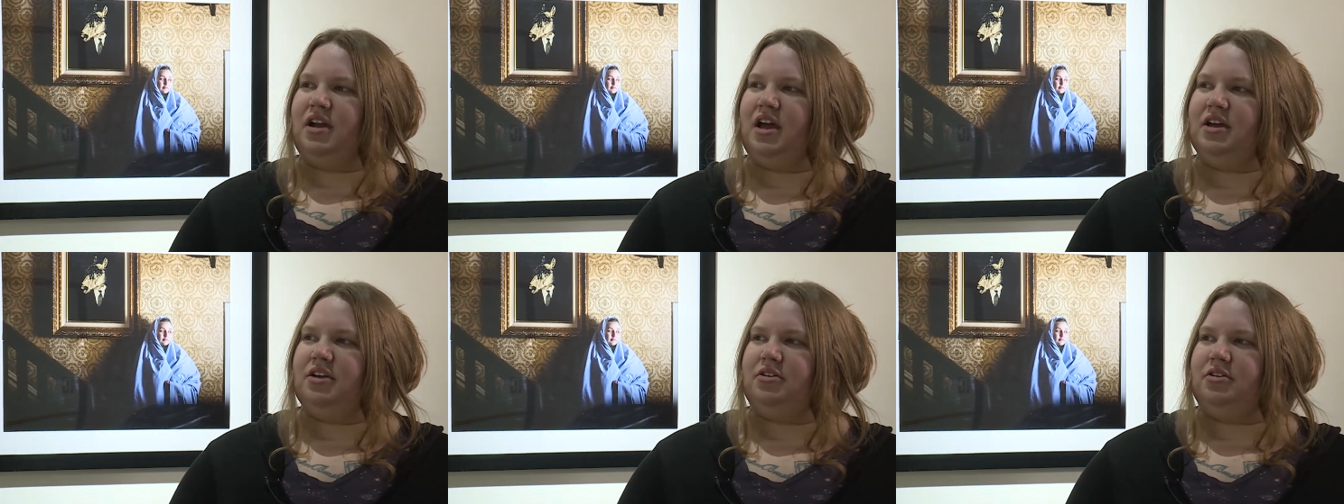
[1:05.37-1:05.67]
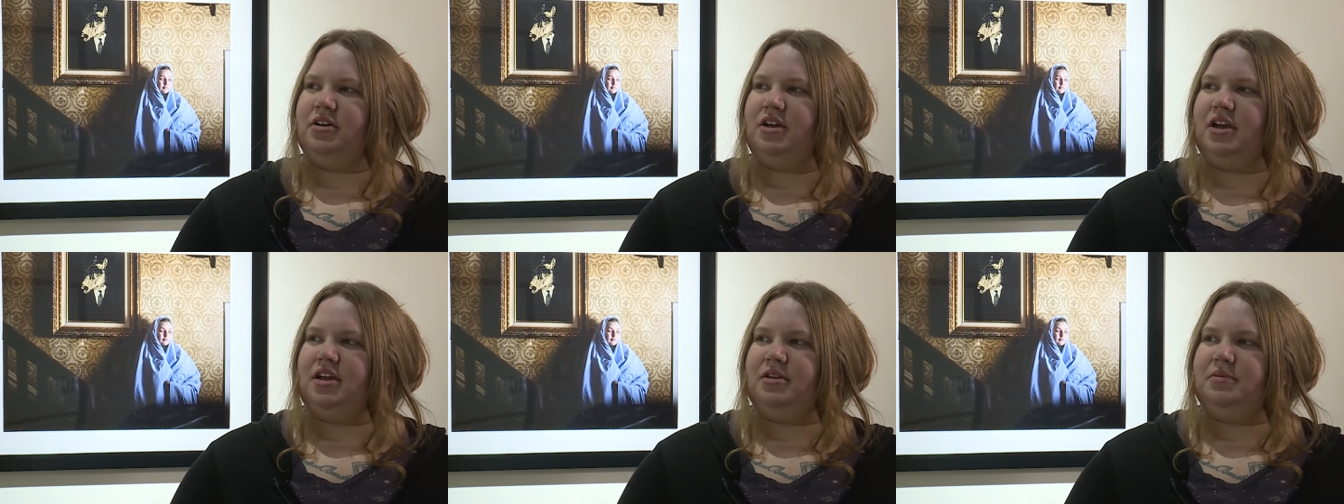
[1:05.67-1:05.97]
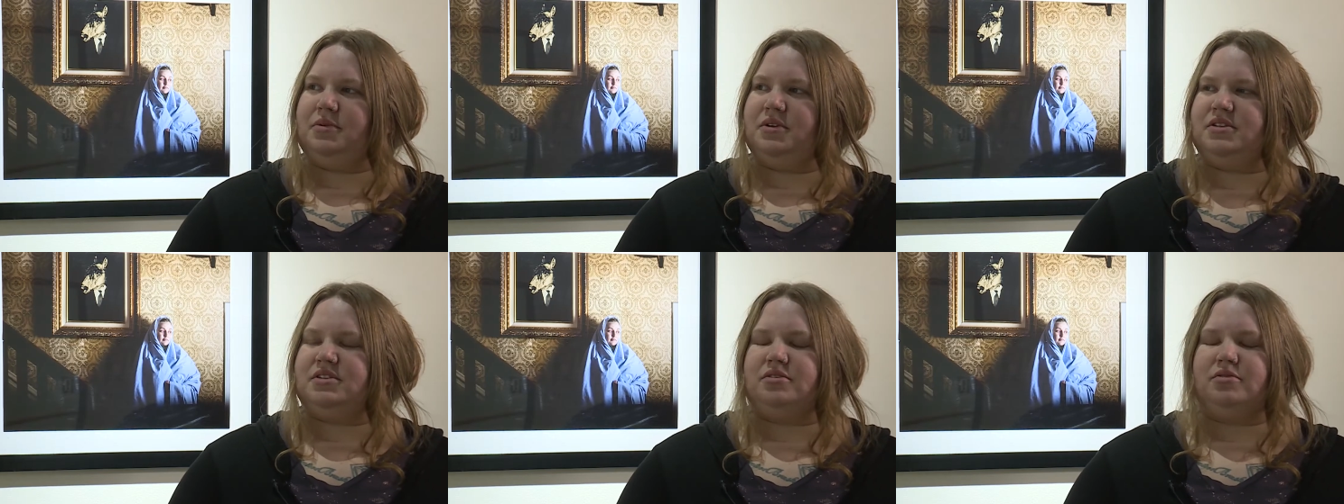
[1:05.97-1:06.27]
I create a
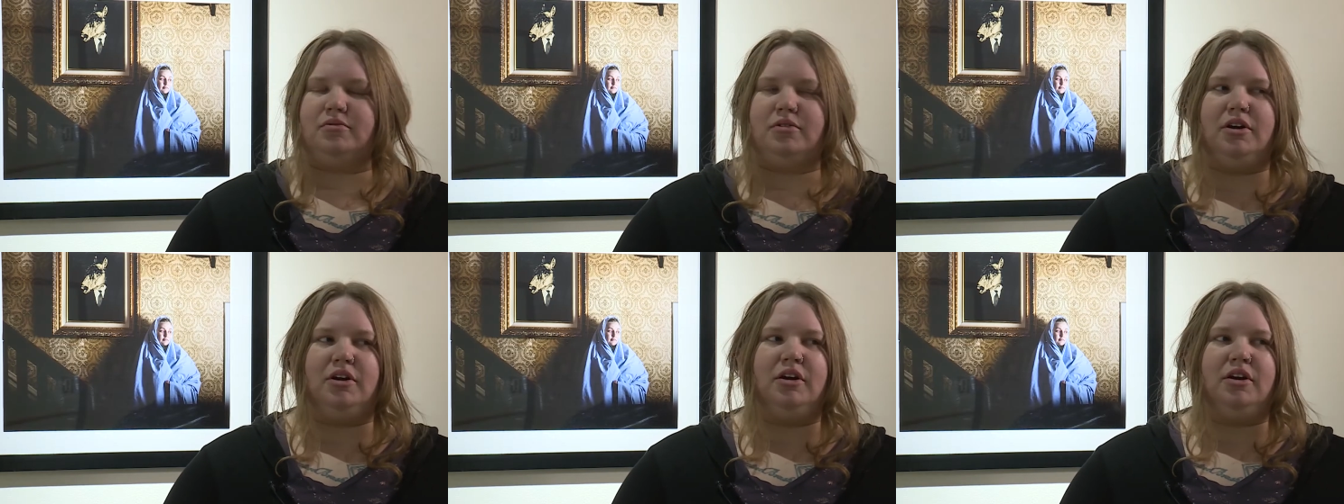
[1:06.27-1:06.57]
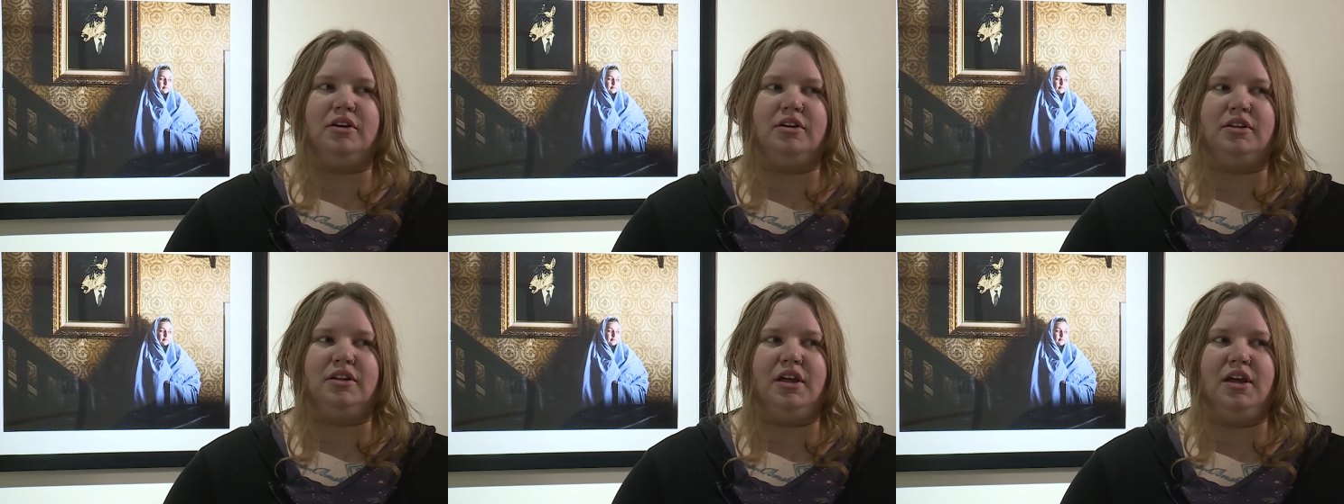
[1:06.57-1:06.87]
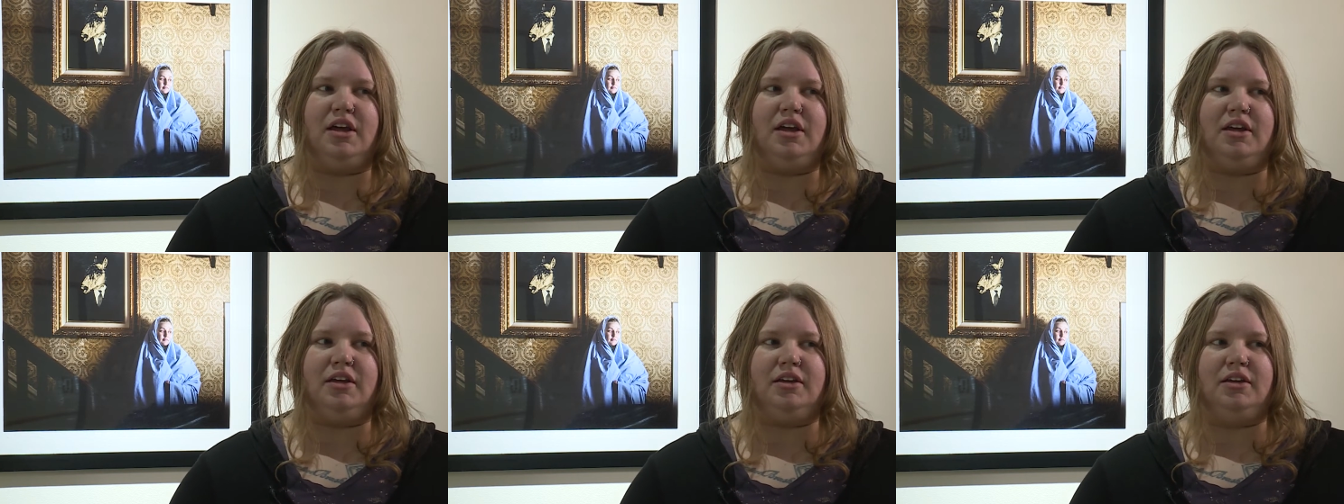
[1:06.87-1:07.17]
piece of work,
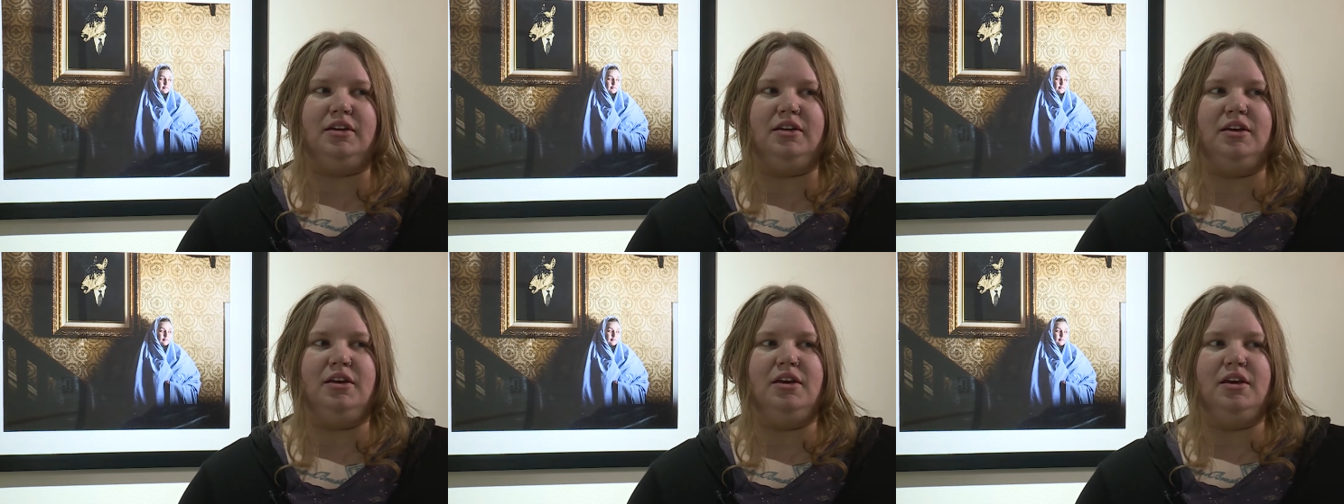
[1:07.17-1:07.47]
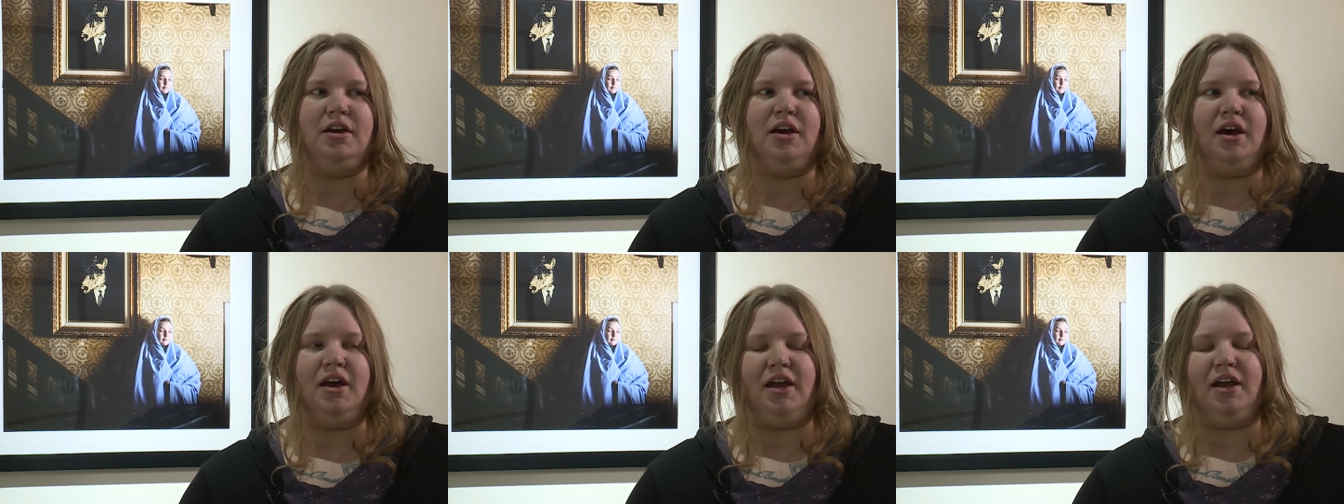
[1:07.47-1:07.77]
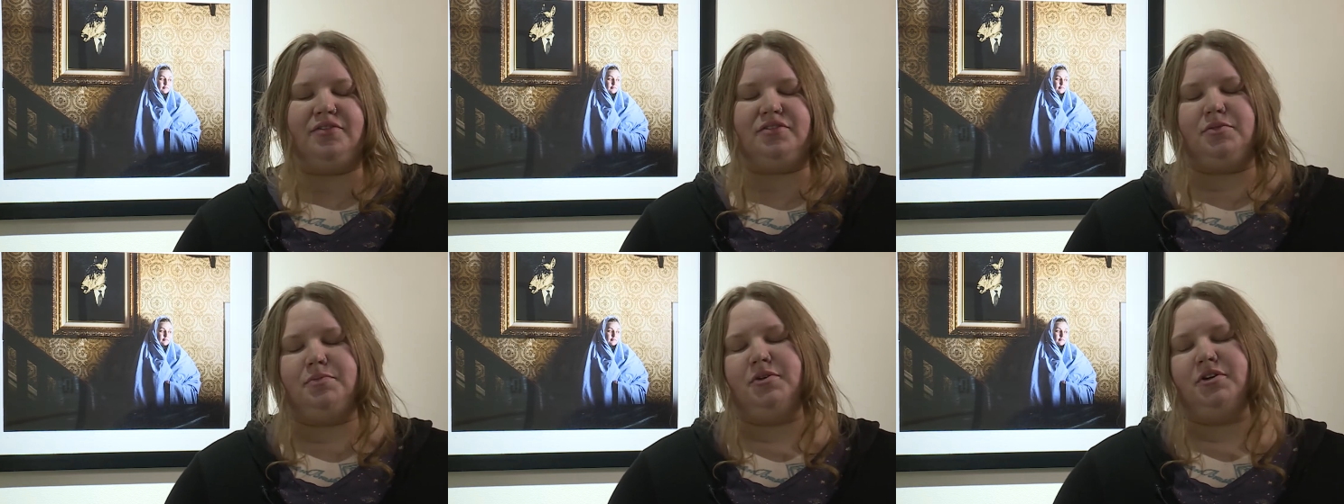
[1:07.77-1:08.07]
like I
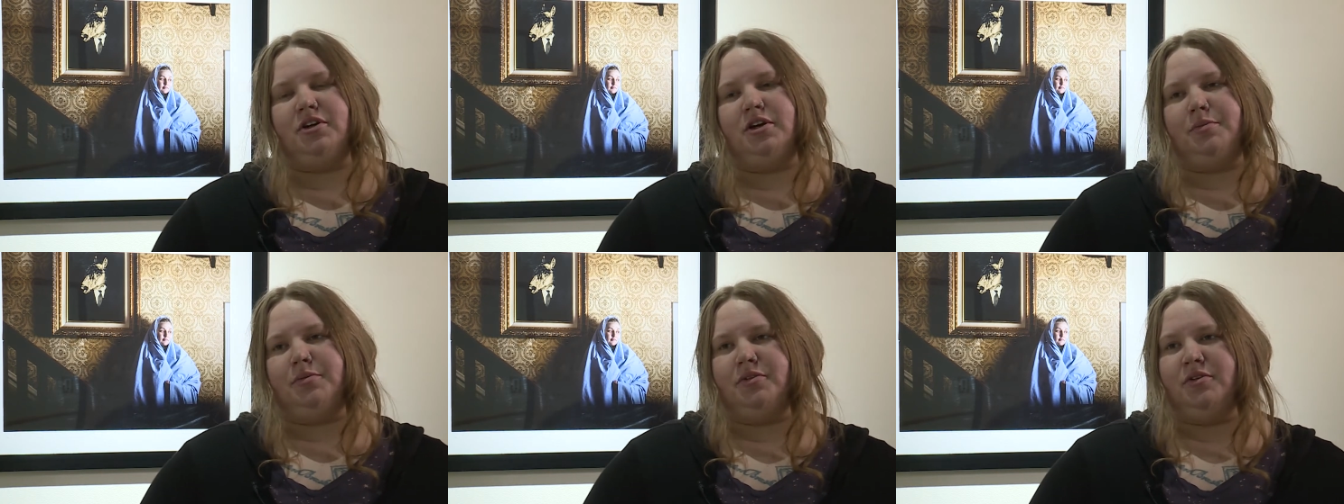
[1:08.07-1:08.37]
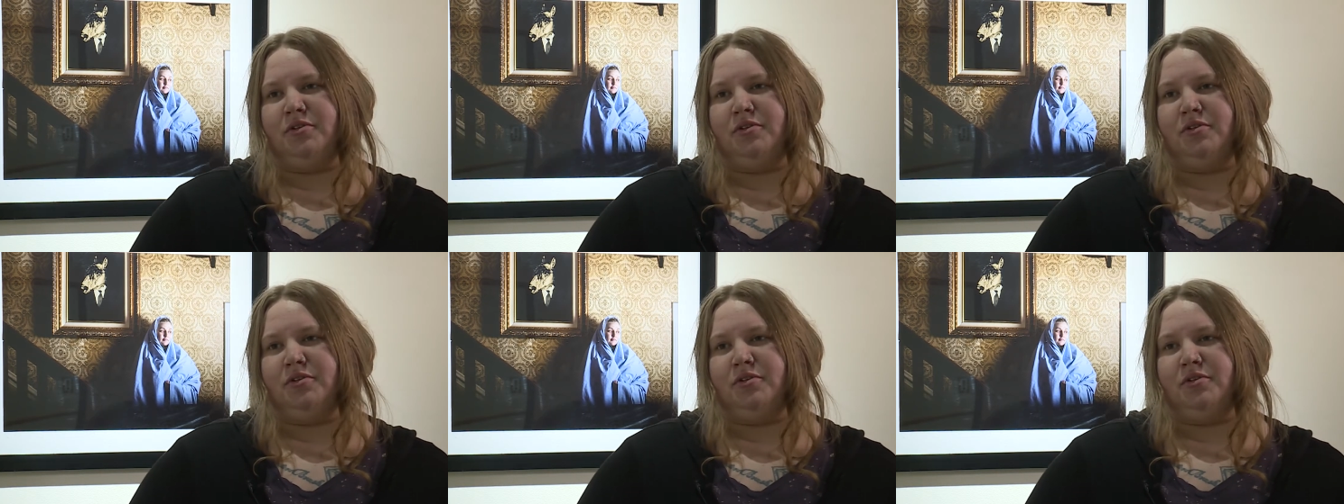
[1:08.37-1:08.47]
have to pick up the